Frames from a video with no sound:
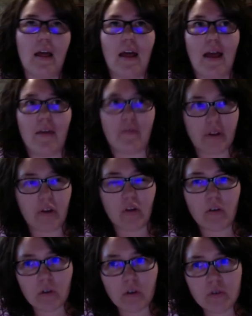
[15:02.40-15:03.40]
every
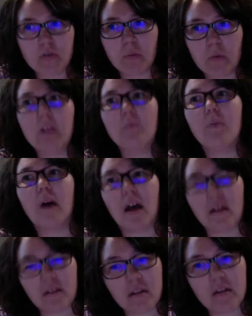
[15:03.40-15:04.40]
girl goes through bullying, but
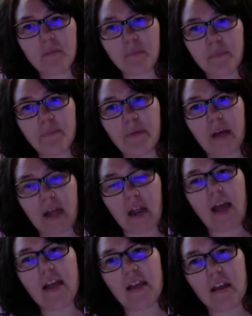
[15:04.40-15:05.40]

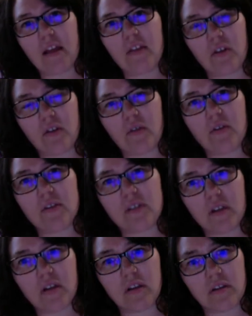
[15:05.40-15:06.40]
there was
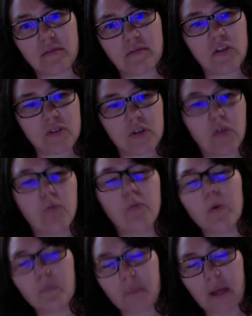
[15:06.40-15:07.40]
a
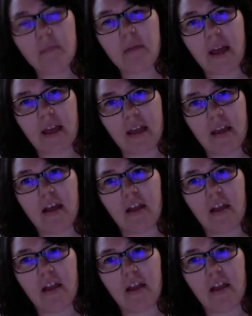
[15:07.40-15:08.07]
group in my